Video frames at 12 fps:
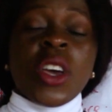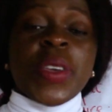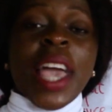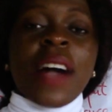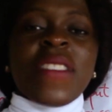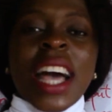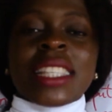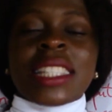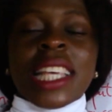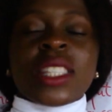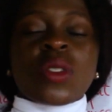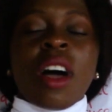You have
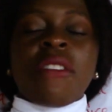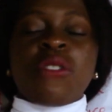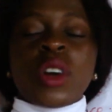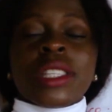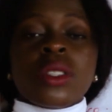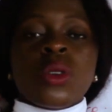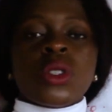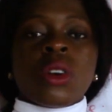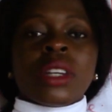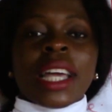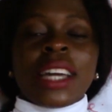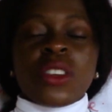access to our voice notes
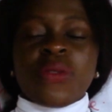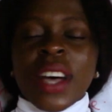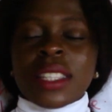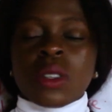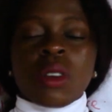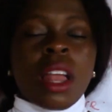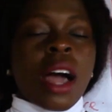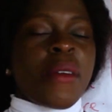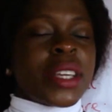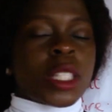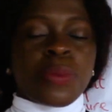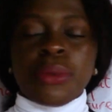on cardiovascular,
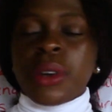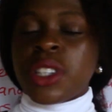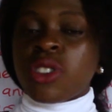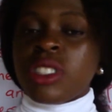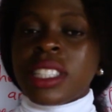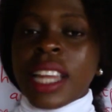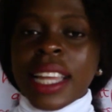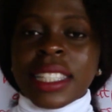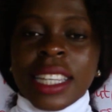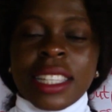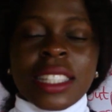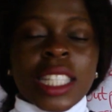respiratory,
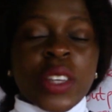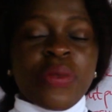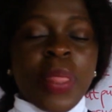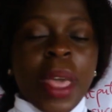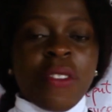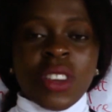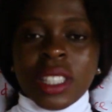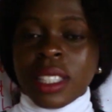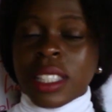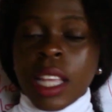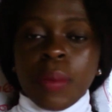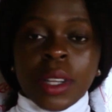digestive, nervous
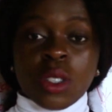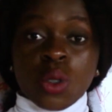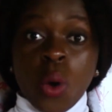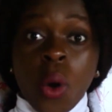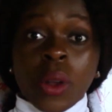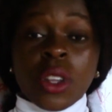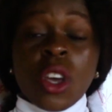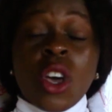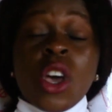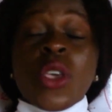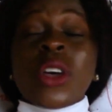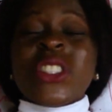system, and so on.
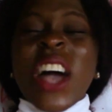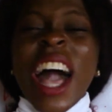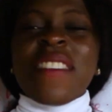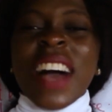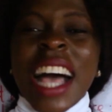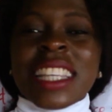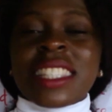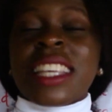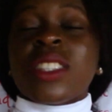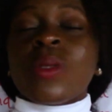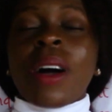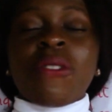You also have
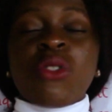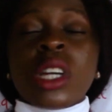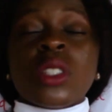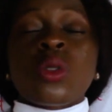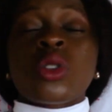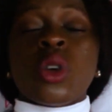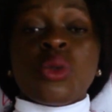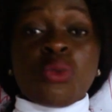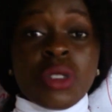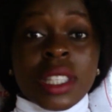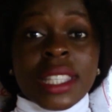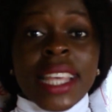access to our voice notes on
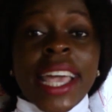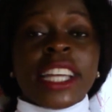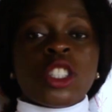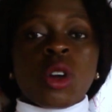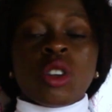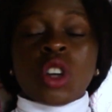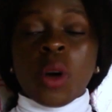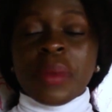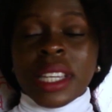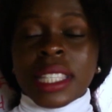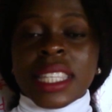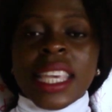research, on
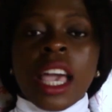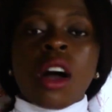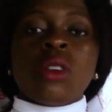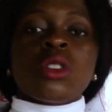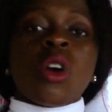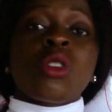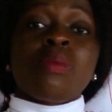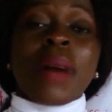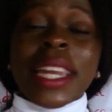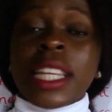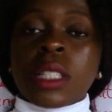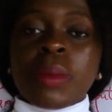community health, on
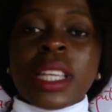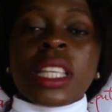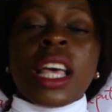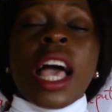management,